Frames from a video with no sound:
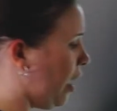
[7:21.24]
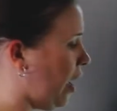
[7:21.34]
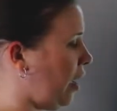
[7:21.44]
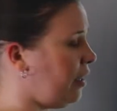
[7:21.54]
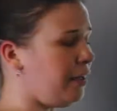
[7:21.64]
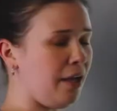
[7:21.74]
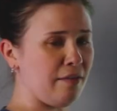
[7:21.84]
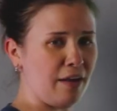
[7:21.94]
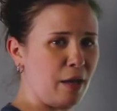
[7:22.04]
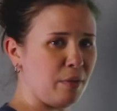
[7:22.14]
I
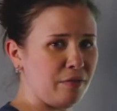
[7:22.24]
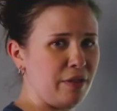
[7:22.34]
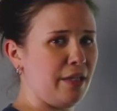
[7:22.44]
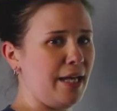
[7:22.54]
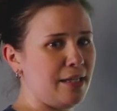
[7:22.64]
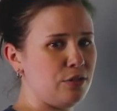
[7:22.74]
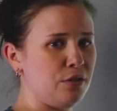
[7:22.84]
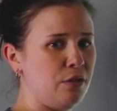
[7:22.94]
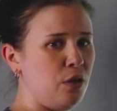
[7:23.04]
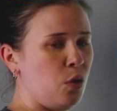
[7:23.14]
have a habit of hitting
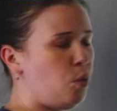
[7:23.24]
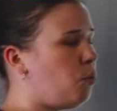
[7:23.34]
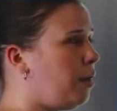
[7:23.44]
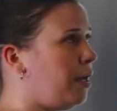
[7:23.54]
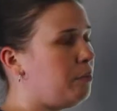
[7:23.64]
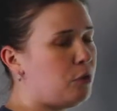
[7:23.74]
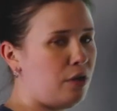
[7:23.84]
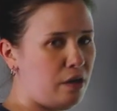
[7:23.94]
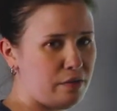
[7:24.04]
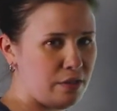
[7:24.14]
enter way more
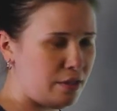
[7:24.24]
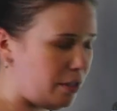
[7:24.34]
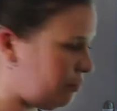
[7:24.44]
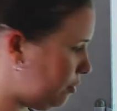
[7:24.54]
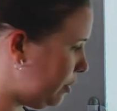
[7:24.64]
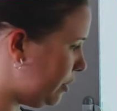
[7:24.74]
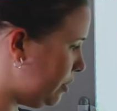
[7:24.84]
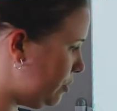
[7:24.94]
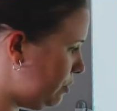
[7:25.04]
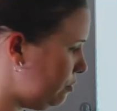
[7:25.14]
often than I really
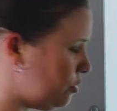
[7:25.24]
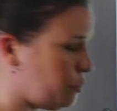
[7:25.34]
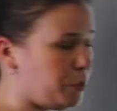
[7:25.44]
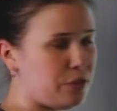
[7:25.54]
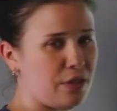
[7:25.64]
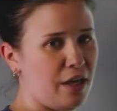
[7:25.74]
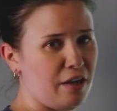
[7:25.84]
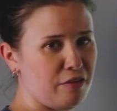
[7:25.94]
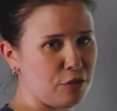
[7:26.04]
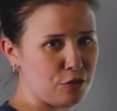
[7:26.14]
need to, just because I
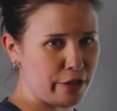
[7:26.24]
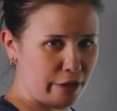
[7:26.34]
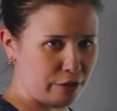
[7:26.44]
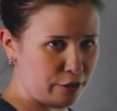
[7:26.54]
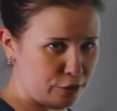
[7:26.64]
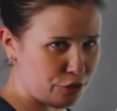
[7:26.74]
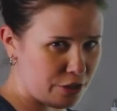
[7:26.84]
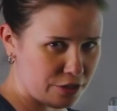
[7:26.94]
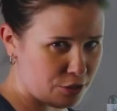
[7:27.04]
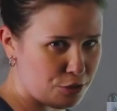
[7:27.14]
have huge calculator
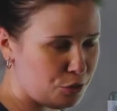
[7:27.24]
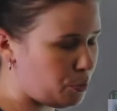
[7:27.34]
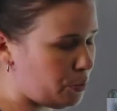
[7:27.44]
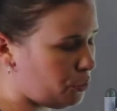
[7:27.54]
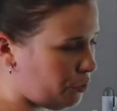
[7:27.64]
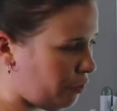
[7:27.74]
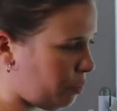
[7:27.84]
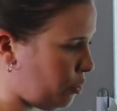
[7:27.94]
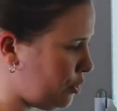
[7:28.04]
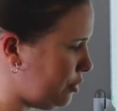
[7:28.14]
trust issues with order of
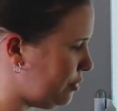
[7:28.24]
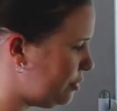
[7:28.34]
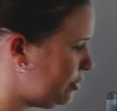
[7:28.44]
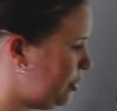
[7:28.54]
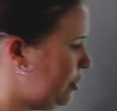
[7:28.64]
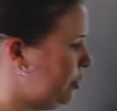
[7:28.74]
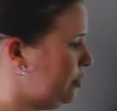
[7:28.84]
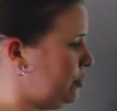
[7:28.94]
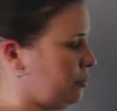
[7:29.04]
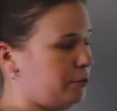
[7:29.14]
operations.
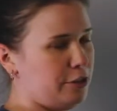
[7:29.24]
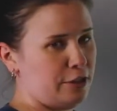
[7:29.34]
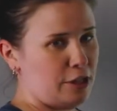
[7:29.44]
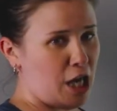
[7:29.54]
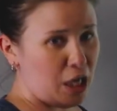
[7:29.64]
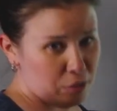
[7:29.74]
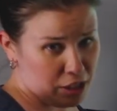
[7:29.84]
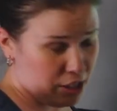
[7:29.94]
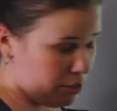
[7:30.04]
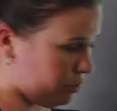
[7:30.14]
So I would
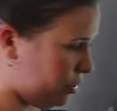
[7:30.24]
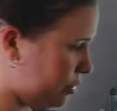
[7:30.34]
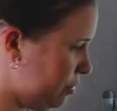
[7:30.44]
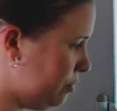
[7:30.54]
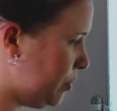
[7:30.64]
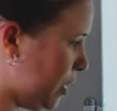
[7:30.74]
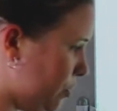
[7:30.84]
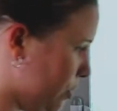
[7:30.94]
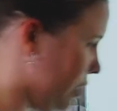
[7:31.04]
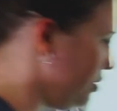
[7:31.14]
hit enter here, my
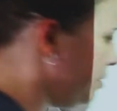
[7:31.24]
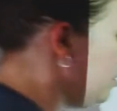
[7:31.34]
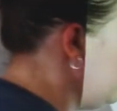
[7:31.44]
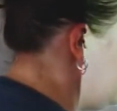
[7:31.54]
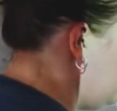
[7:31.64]
2 cents.